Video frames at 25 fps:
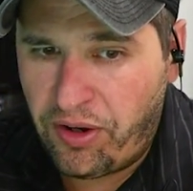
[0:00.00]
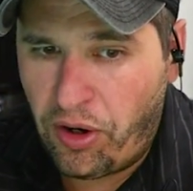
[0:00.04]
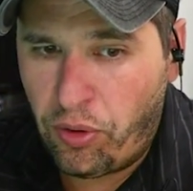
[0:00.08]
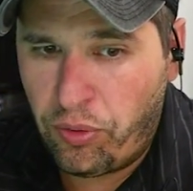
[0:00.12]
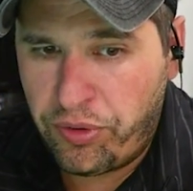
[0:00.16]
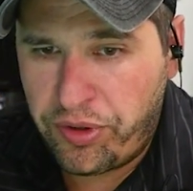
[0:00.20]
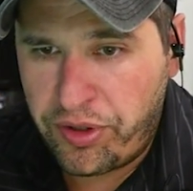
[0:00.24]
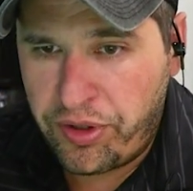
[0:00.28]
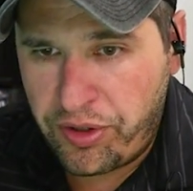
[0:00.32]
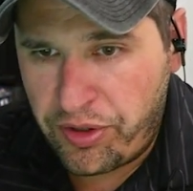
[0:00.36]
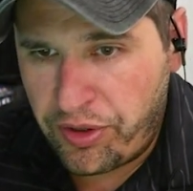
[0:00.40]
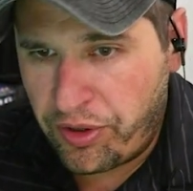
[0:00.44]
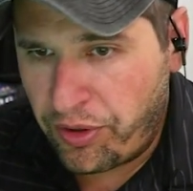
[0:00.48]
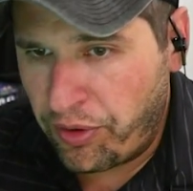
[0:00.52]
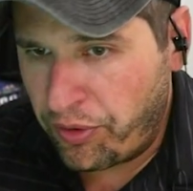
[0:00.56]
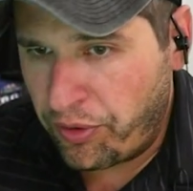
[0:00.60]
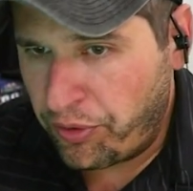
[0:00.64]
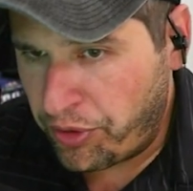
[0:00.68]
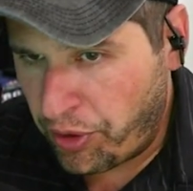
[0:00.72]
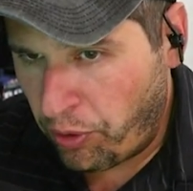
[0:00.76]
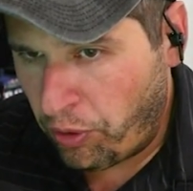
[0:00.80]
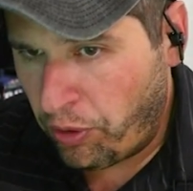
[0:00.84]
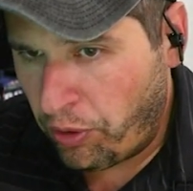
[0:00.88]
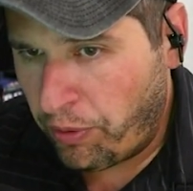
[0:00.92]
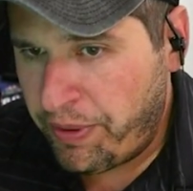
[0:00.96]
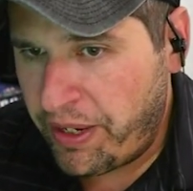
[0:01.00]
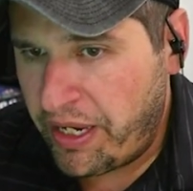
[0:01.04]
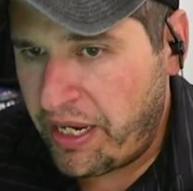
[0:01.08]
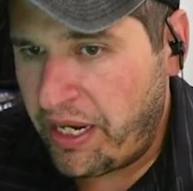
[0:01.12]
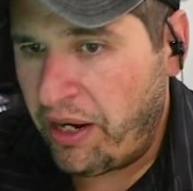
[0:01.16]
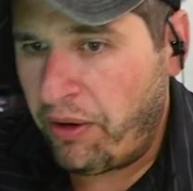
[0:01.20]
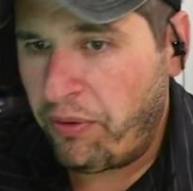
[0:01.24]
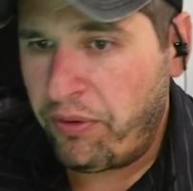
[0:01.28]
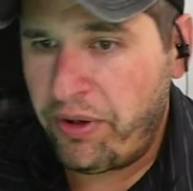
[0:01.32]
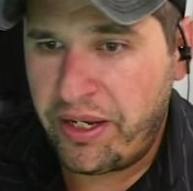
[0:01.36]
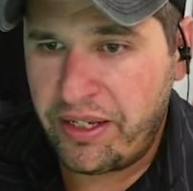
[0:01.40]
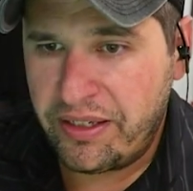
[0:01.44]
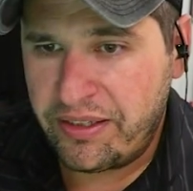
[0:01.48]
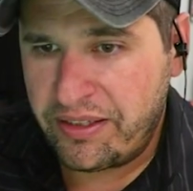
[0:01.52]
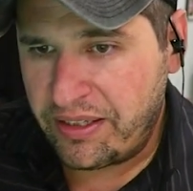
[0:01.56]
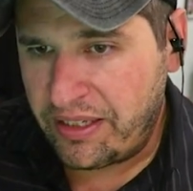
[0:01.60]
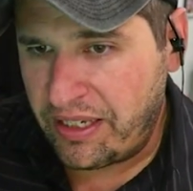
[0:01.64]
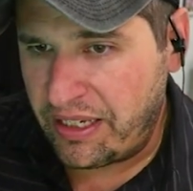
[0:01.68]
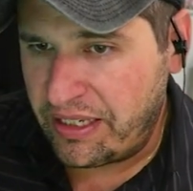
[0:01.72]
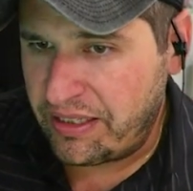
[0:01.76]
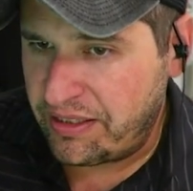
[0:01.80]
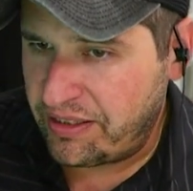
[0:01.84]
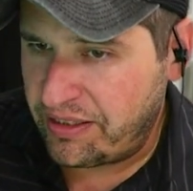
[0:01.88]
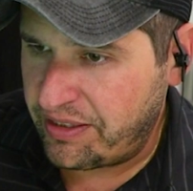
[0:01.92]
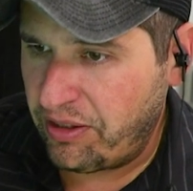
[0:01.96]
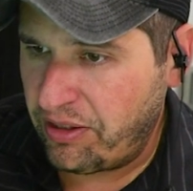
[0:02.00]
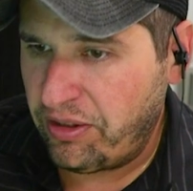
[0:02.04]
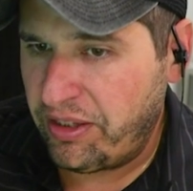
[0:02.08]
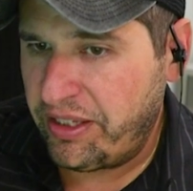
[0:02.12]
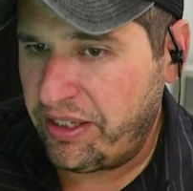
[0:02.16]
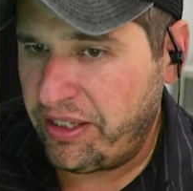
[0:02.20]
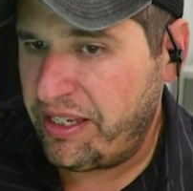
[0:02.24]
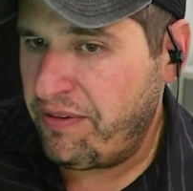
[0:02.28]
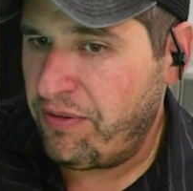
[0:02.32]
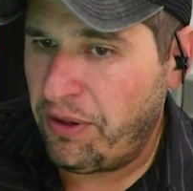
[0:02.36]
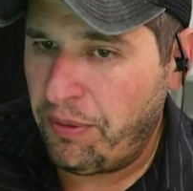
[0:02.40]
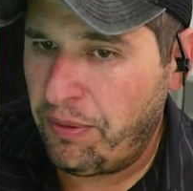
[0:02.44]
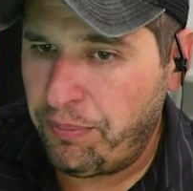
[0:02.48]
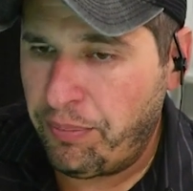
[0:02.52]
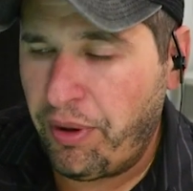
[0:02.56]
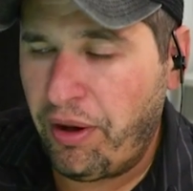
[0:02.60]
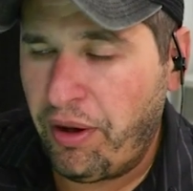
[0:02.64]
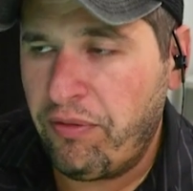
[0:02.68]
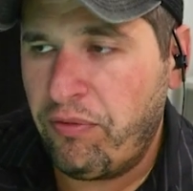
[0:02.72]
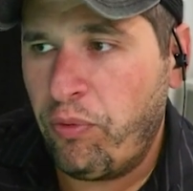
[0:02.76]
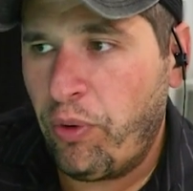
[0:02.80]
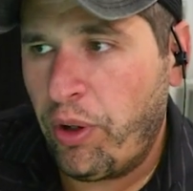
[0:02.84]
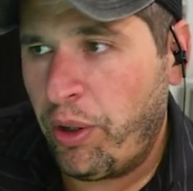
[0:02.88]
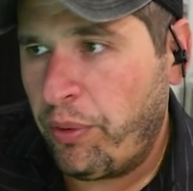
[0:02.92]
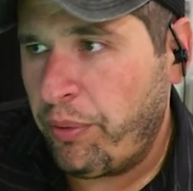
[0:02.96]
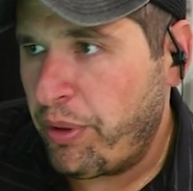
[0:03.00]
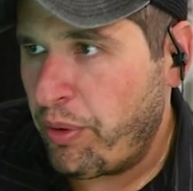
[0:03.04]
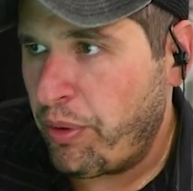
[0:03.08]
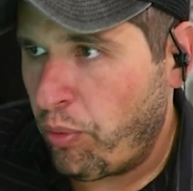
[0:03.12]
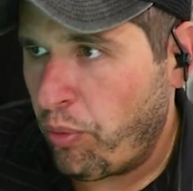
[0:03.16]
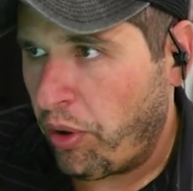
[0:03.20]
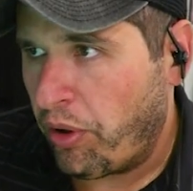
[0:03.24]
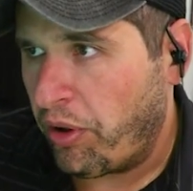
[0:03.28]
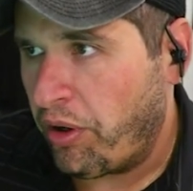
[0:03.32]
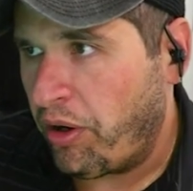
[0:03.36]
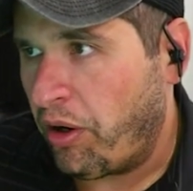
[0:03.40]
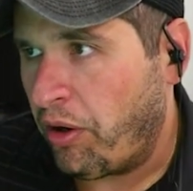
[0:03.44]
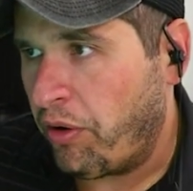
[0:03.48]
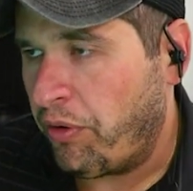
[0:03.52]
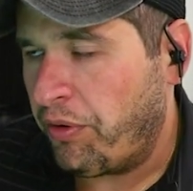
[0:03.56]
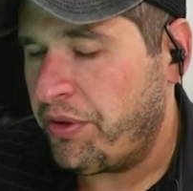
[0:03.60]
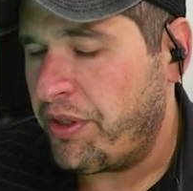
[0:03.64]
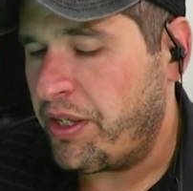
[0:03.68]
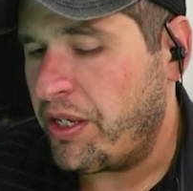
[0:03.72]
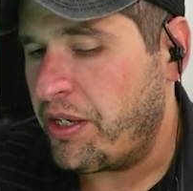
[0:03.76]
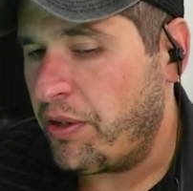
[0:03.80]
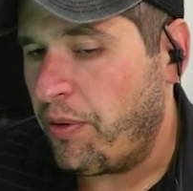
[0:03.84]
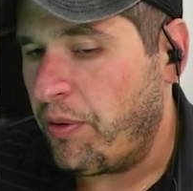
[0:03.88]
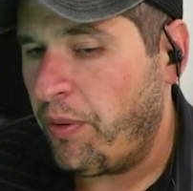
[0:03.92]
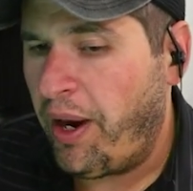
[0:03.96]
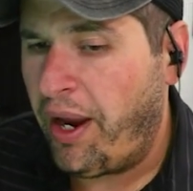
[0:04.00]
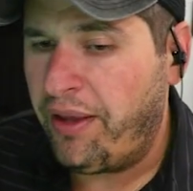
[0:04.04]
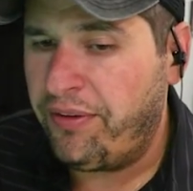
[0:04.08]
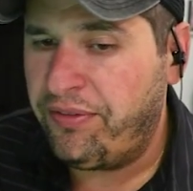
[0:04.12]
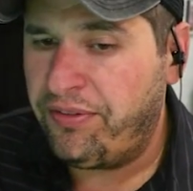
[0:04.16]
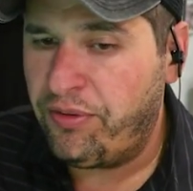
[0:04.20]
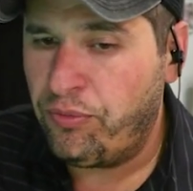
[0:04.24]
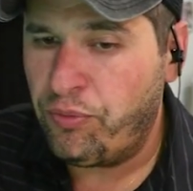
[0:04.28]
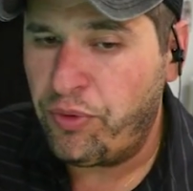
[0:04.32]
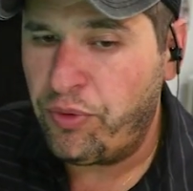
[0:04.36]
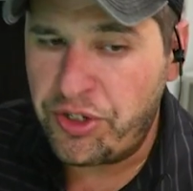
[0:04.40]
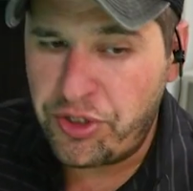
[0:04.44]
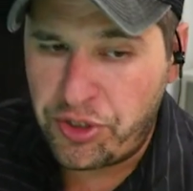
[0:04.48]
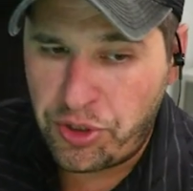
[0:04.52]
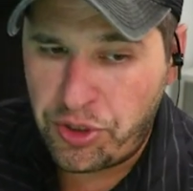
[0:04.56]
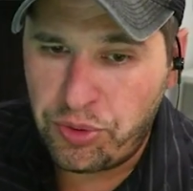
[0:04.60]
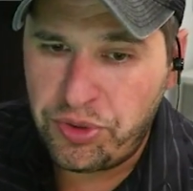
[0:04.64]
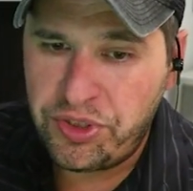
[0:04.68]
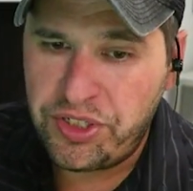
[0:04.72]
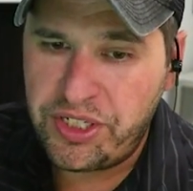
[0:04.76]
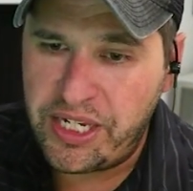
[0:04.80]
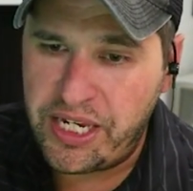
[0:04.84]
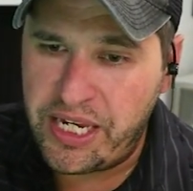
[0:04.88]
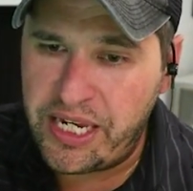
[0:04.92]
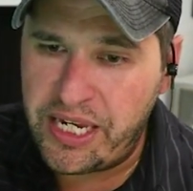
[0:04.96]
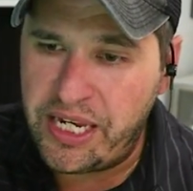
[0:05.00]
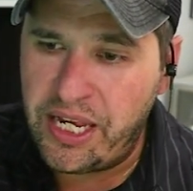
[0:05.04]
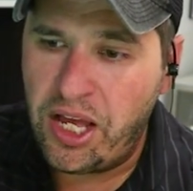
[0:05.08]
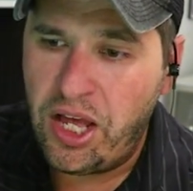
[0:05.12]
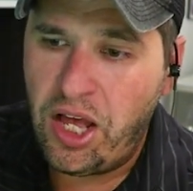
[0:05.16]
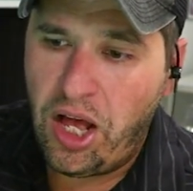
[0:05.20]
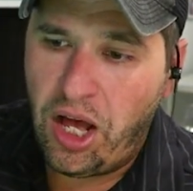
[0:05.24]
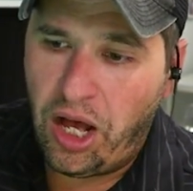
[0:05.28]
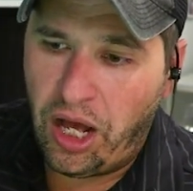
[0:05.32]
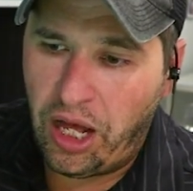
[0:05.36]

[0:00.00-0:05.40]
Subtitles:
You know, the European area is still even above where we are in the U.S., and we do see